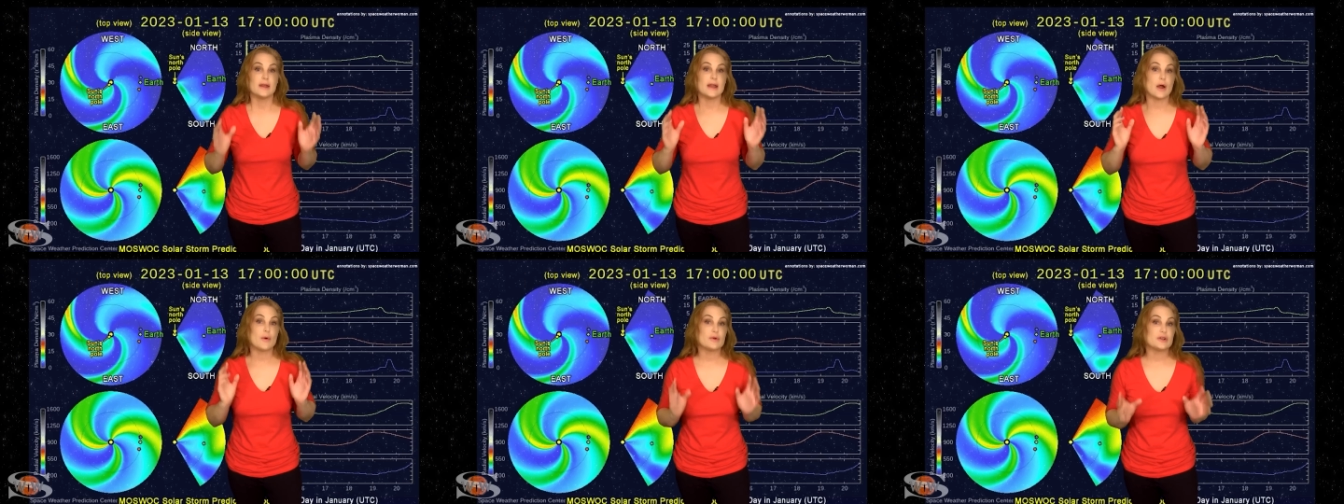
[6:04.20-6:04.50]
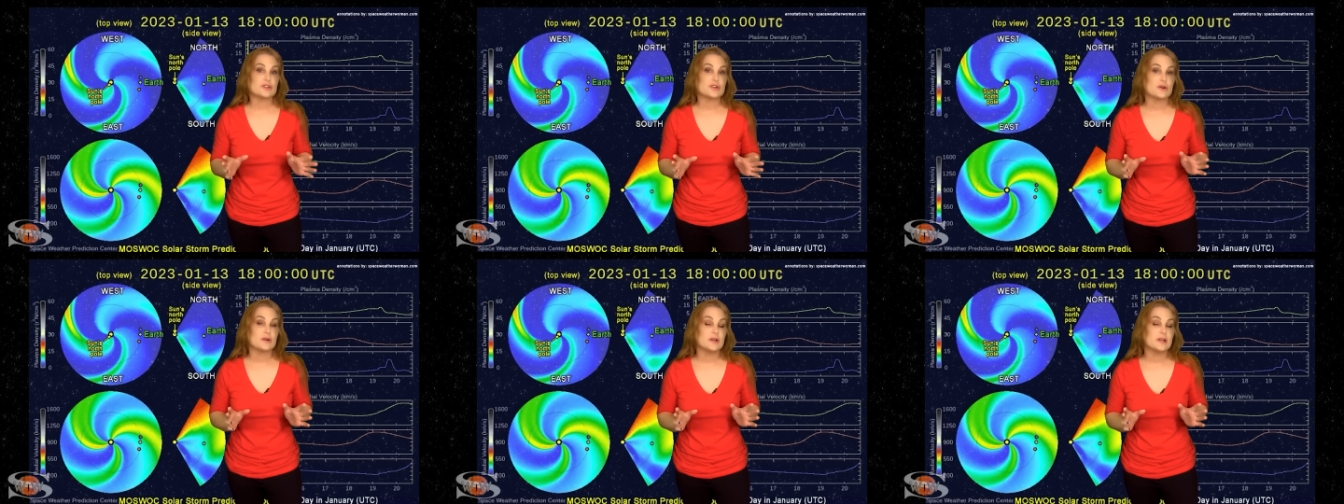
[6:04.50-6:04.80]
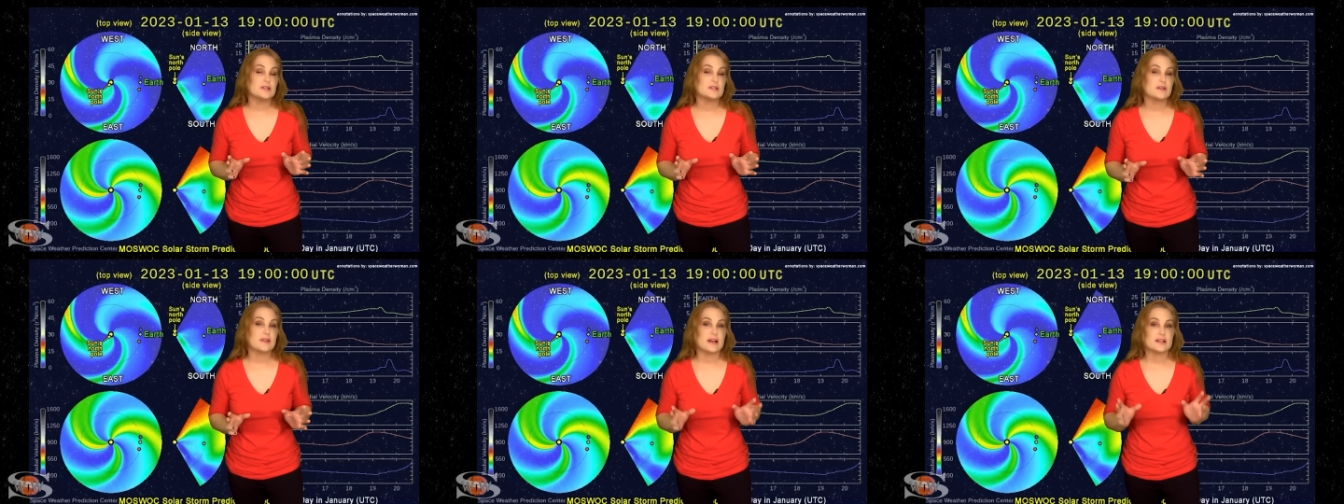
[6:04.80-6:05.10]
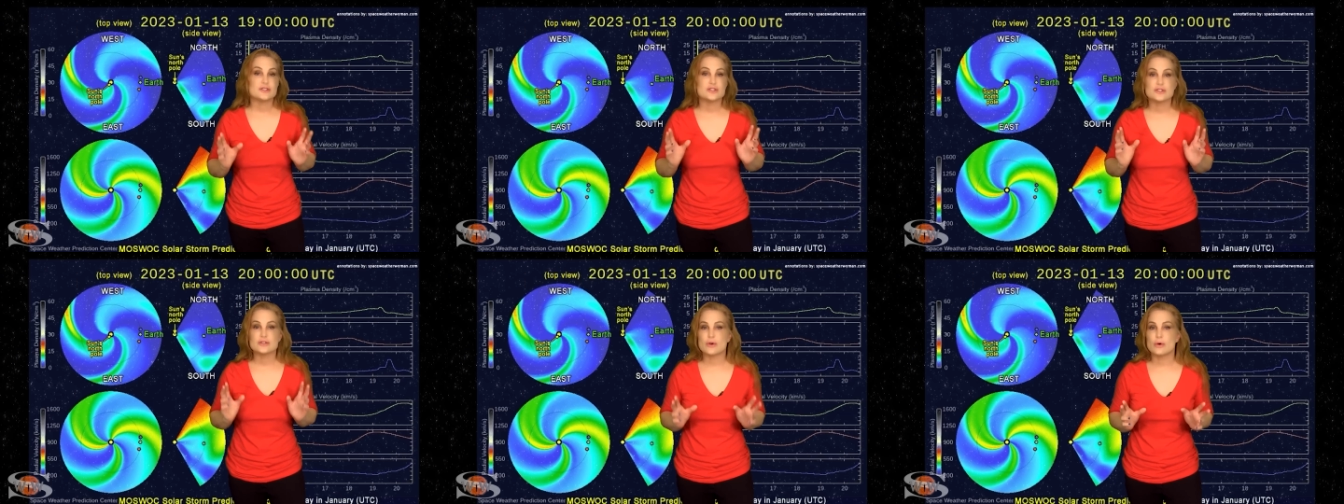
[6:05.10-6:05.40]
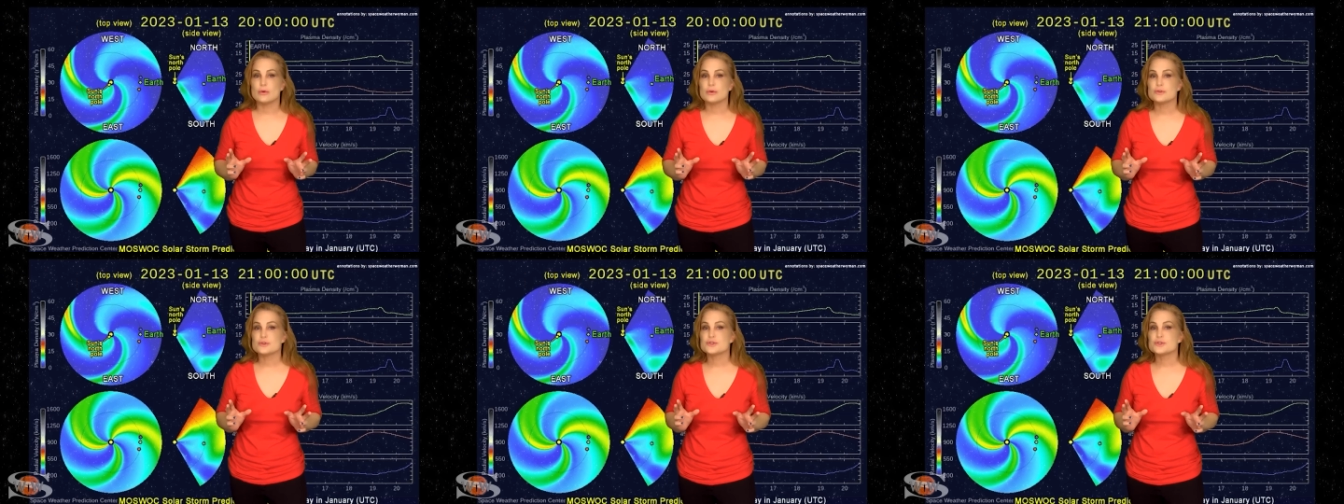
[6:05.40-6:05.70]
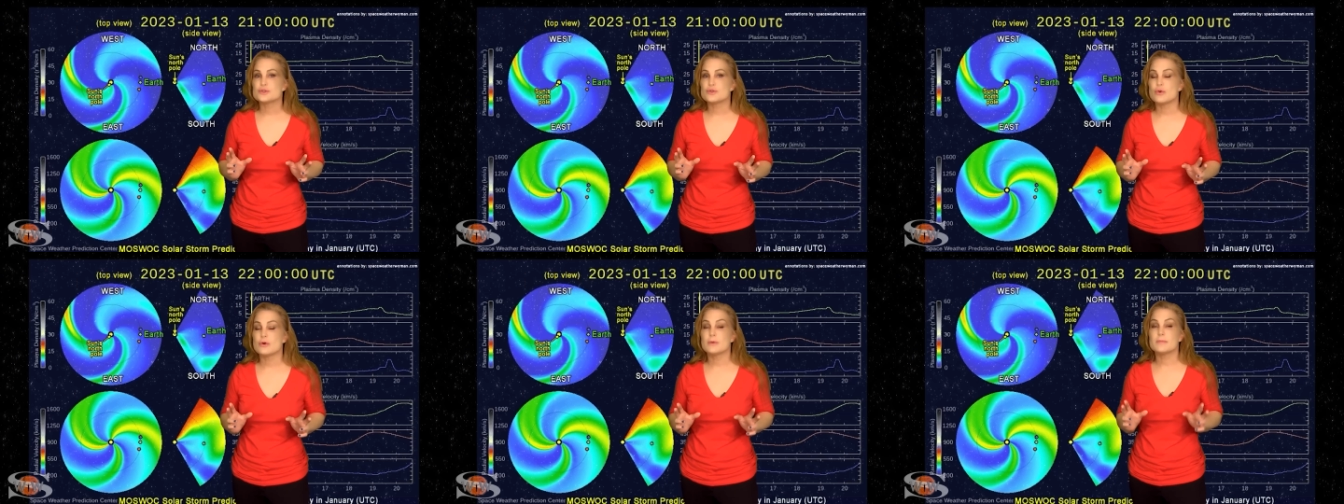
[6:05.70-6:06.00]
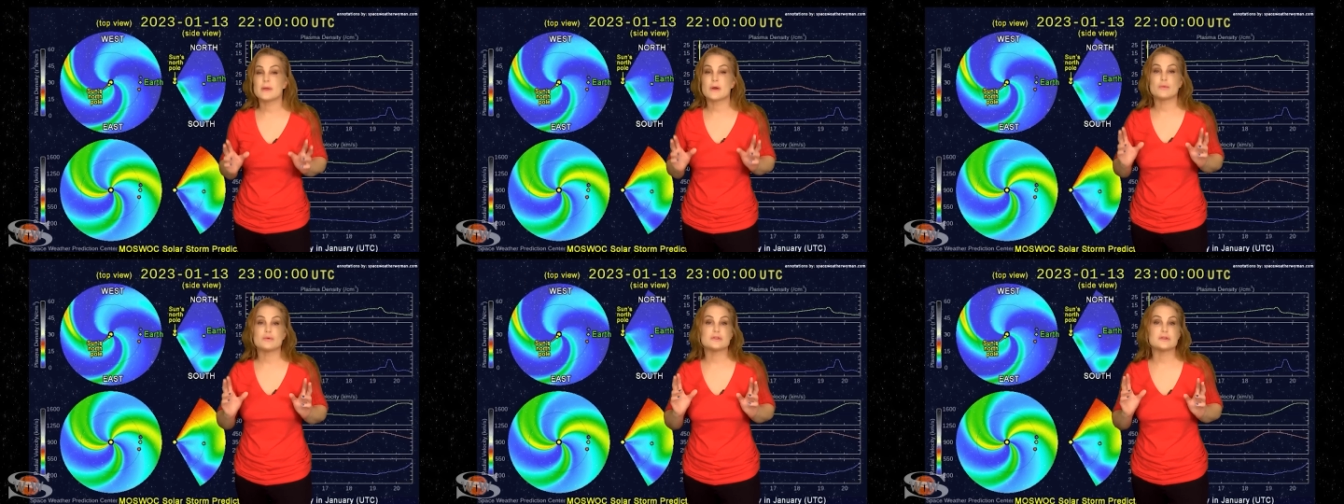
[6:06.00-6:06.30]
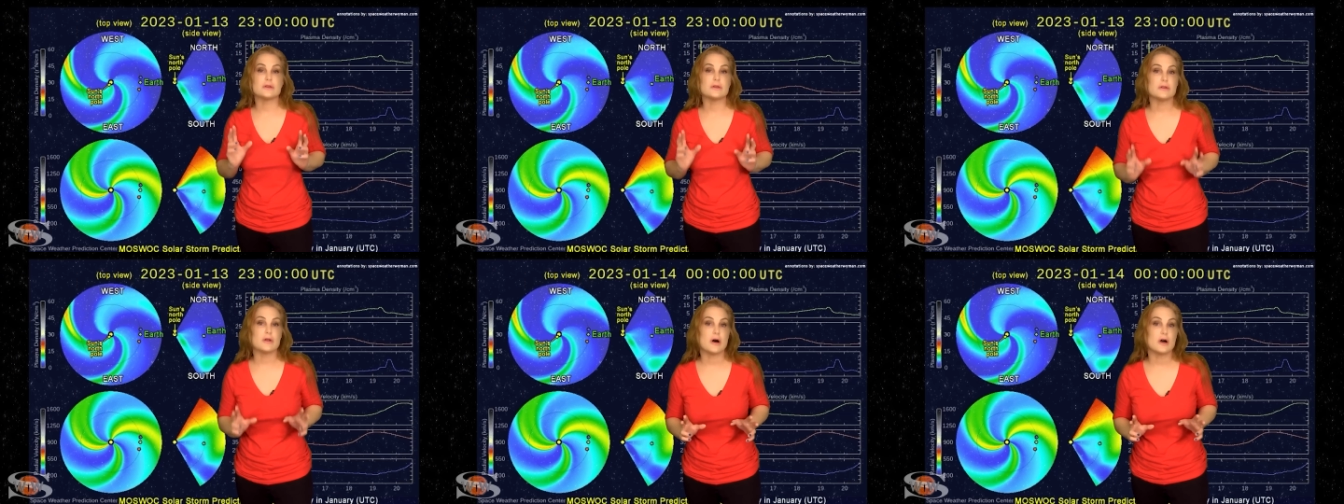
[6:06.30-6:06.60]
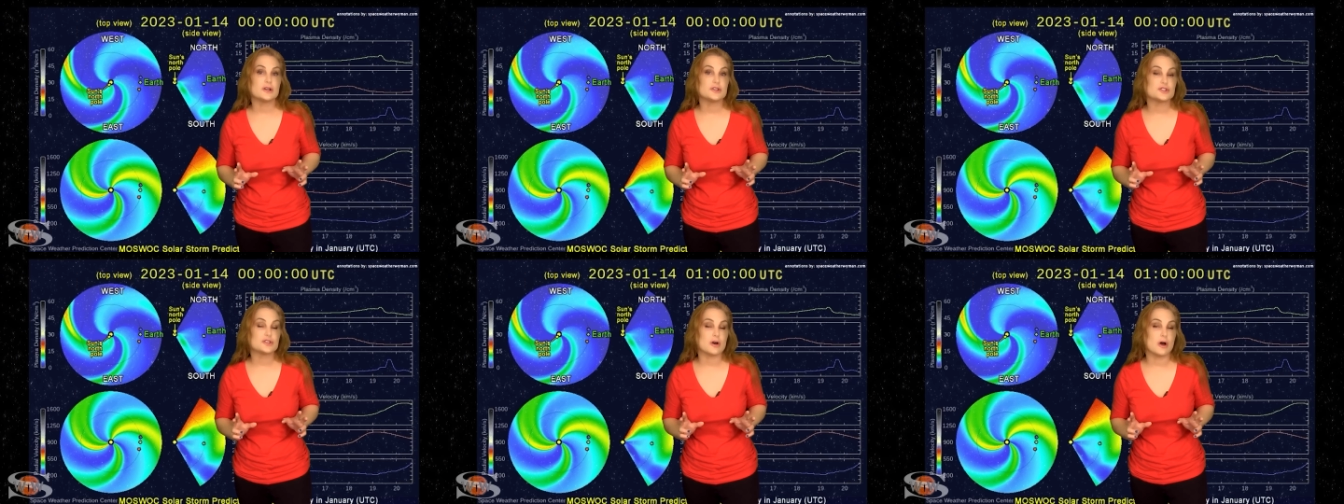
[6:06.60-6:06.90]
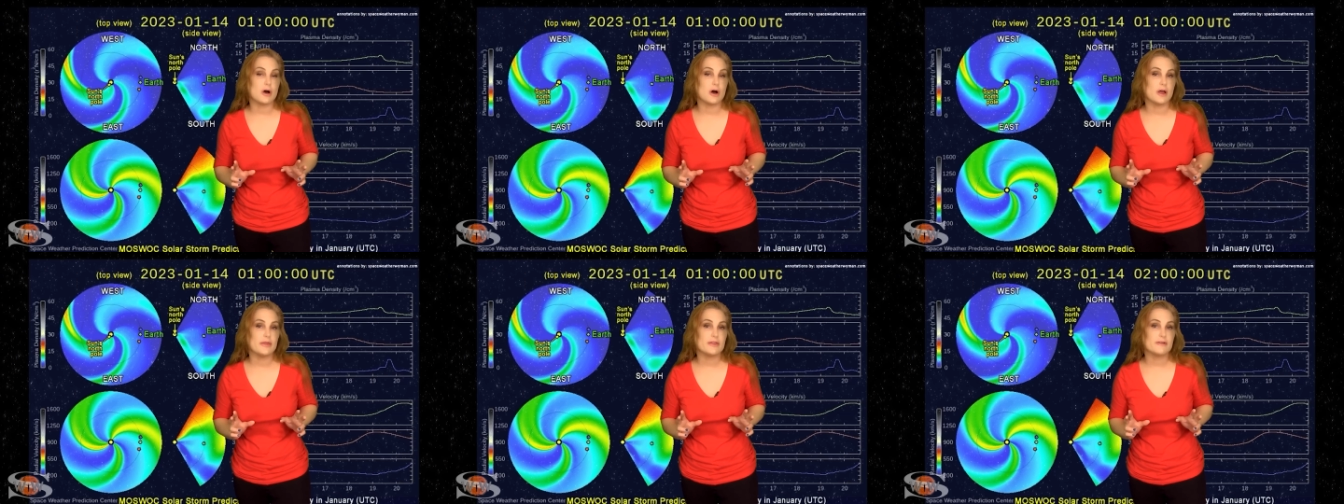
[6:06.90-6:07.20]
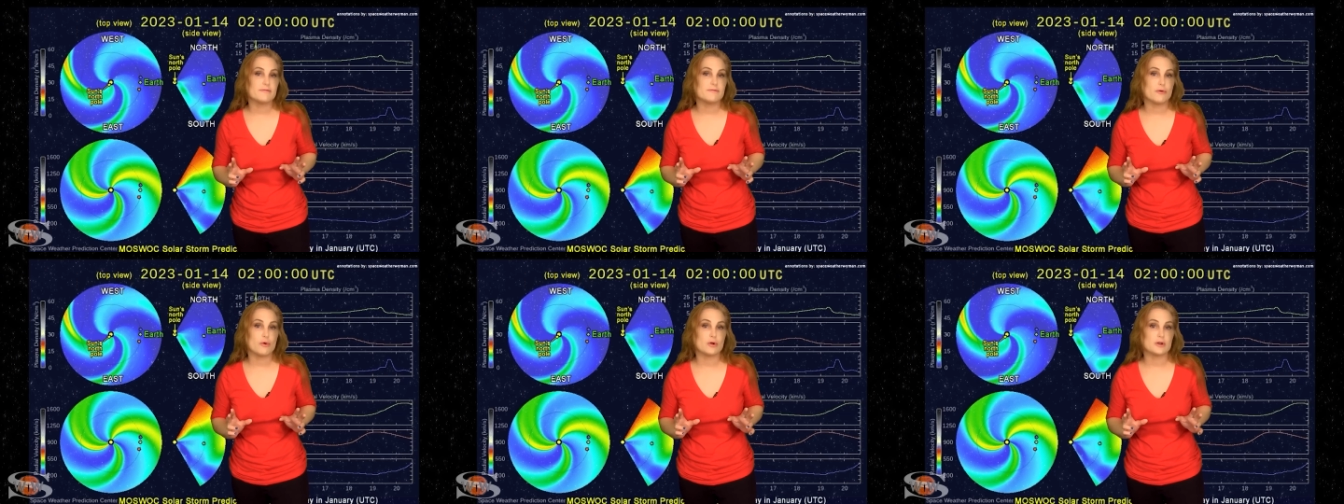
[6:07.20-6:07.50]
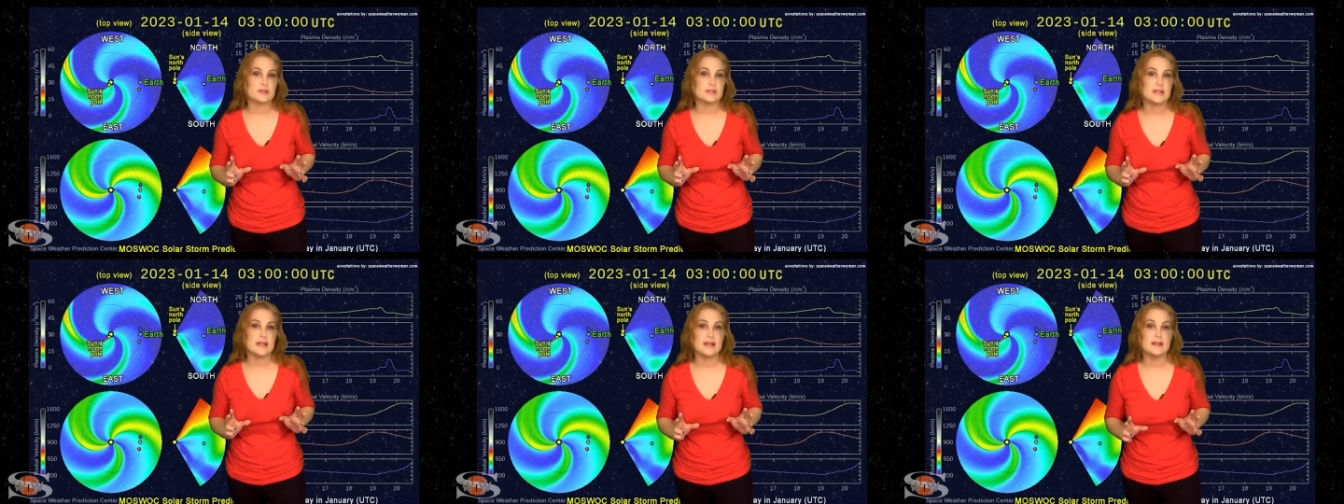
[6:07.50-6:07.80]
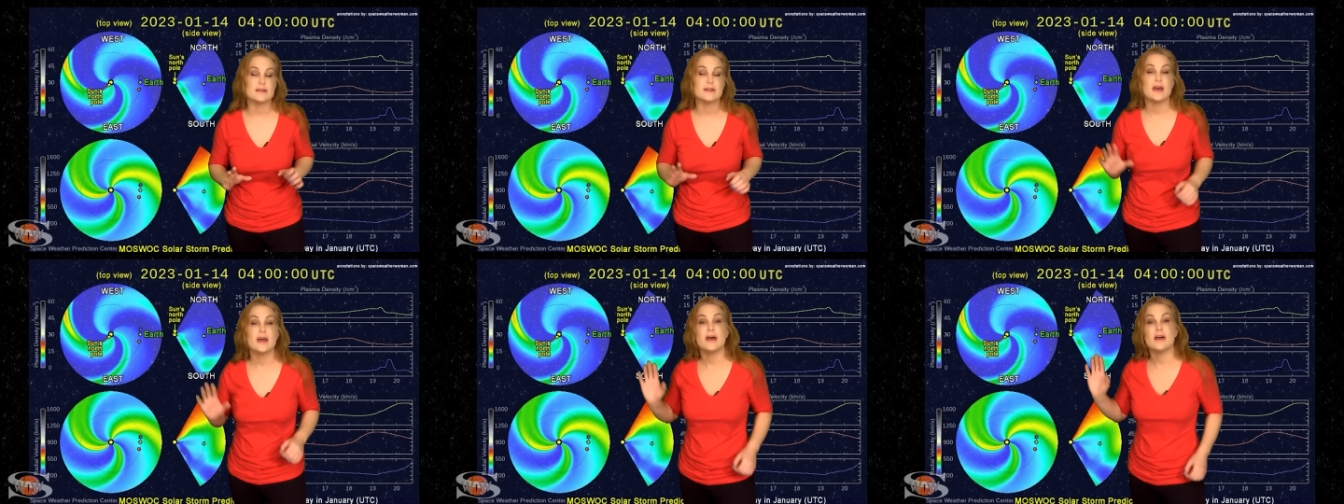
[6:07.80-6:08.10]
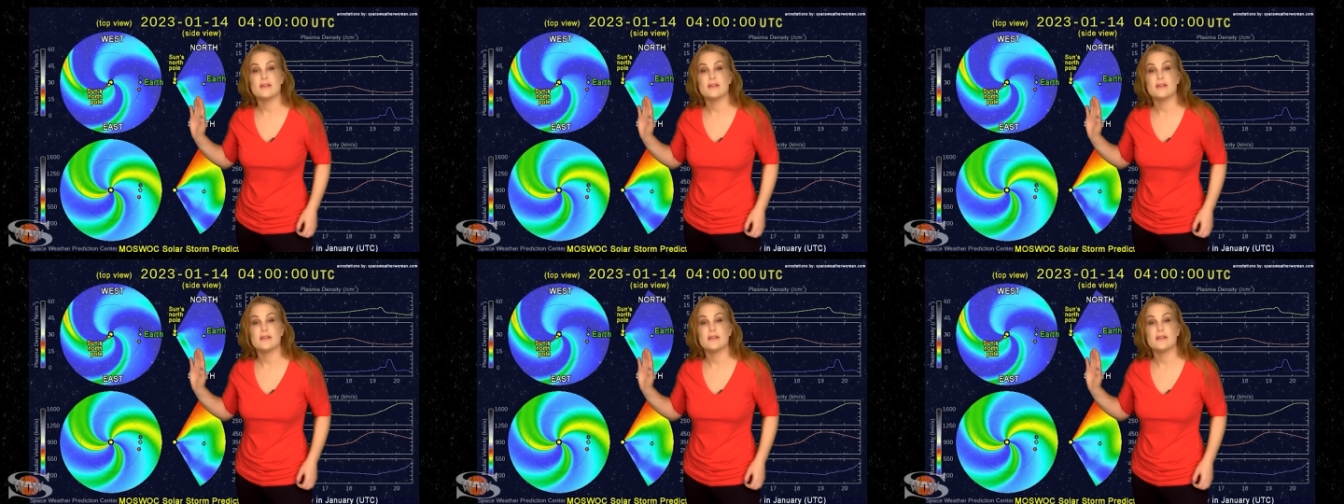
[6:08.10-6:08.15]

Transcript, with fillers: Now, returning to that solar storm that was launched on the 14th,